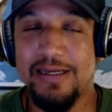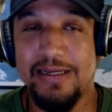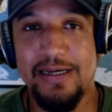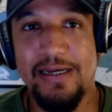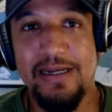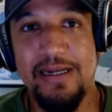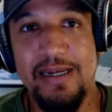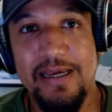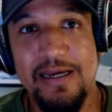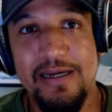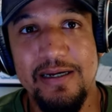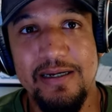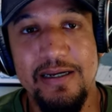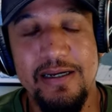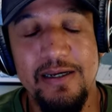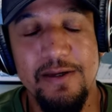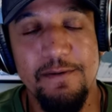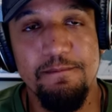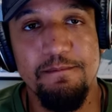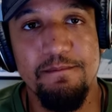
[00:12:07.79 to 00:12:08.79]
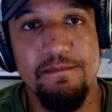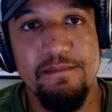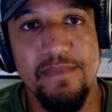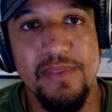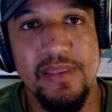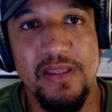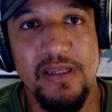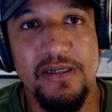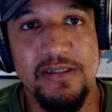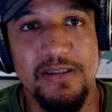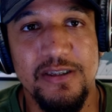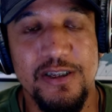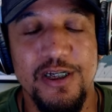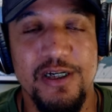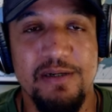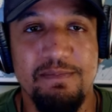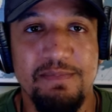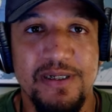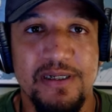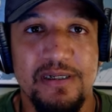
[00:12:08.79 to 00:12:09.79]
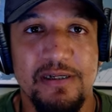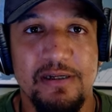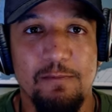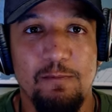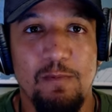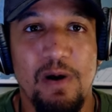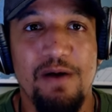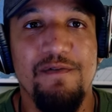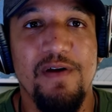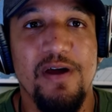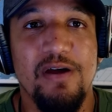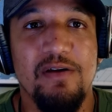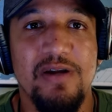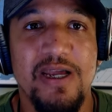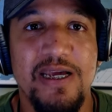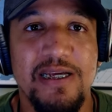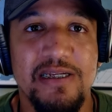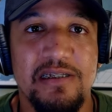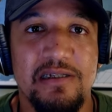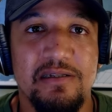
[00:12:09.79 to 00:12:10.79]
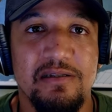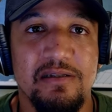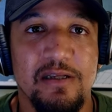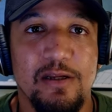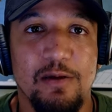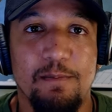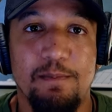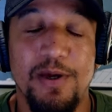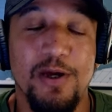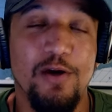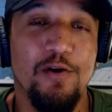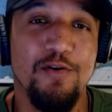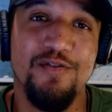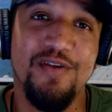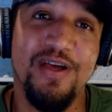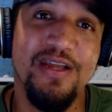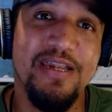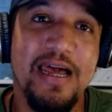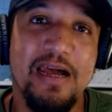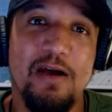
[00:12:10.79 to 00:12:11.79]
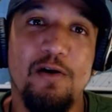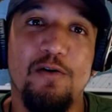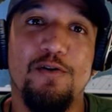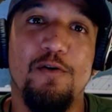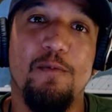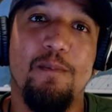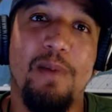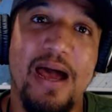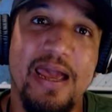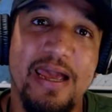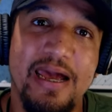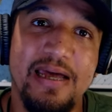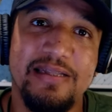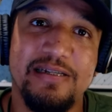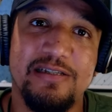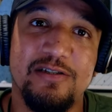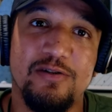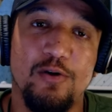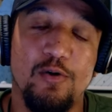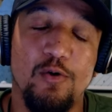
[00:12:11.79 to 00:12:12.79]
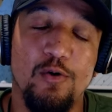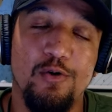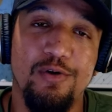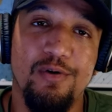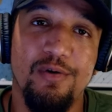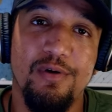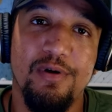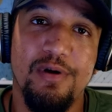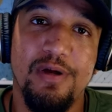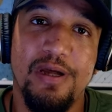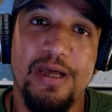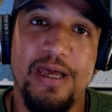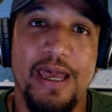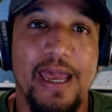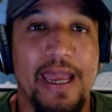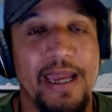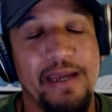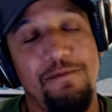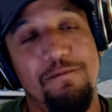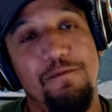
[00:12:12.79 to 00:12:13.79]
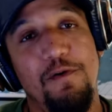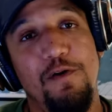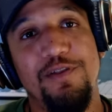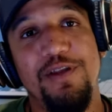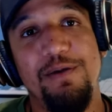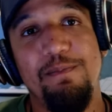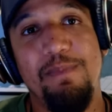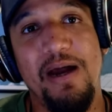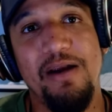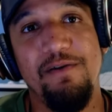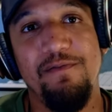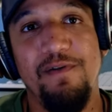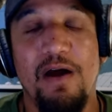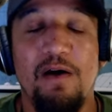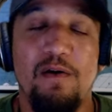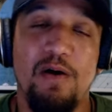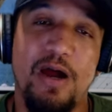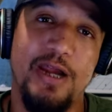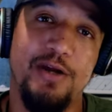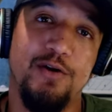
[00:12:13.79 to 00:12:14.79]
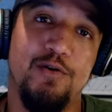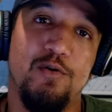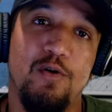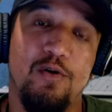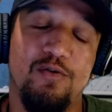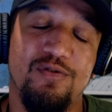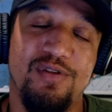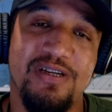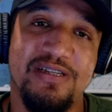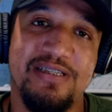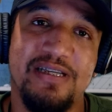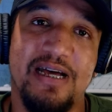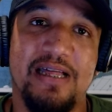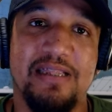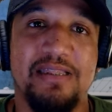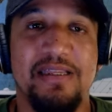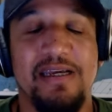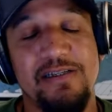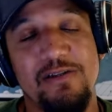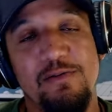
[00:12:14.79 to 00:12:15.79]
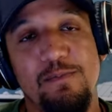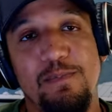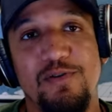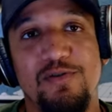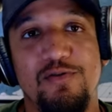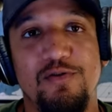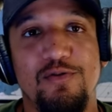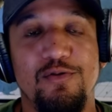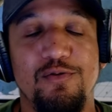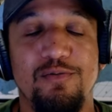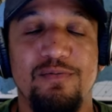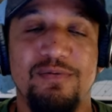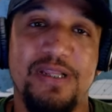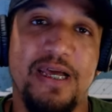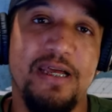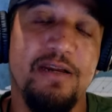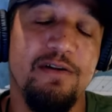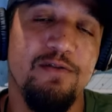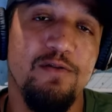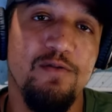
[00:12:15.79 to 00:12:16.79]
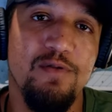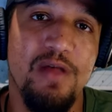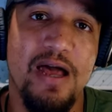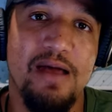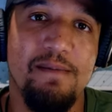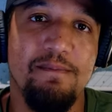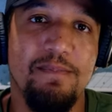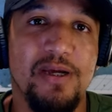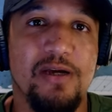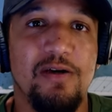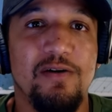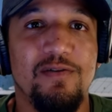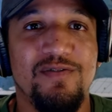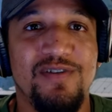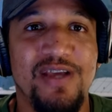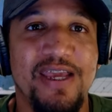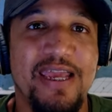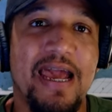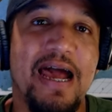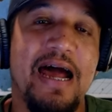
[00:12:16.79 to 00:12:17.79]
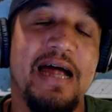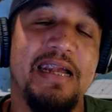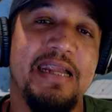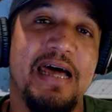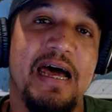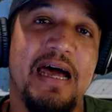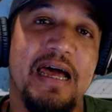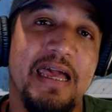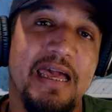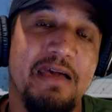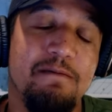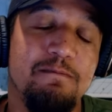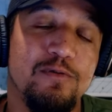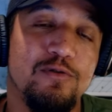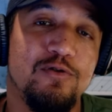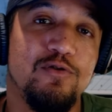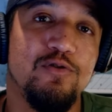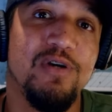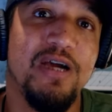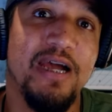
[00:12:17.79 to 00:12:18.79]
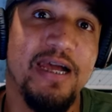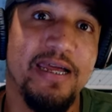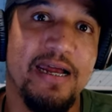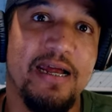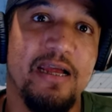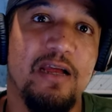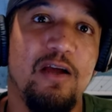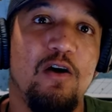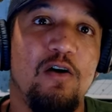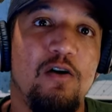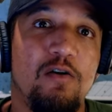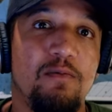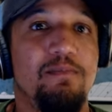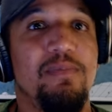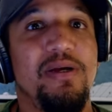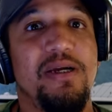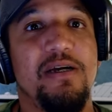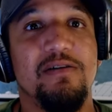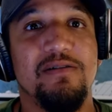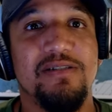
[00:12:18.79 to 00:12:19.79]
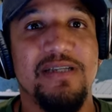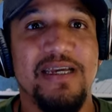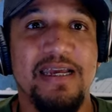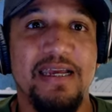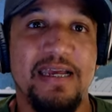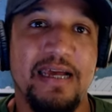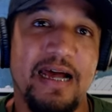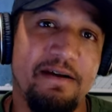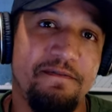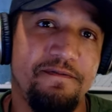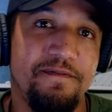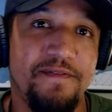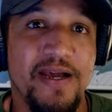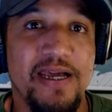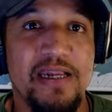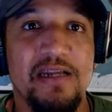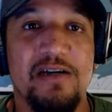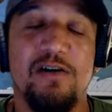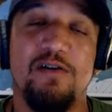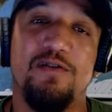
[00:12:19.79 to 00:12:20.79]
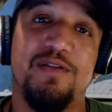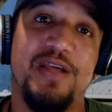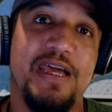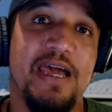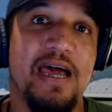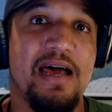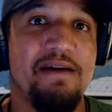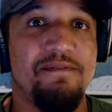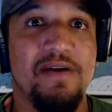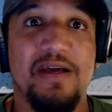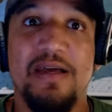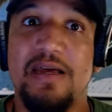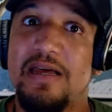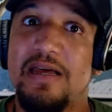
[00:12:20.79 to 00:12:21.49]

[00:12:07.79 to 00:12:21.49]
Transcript: illegally? Tell me, what regulation? because they're not going to buy at the store and run their background and do all this that they're supposed to do. They don't do that because they are not able to get a gun because they are felon or they have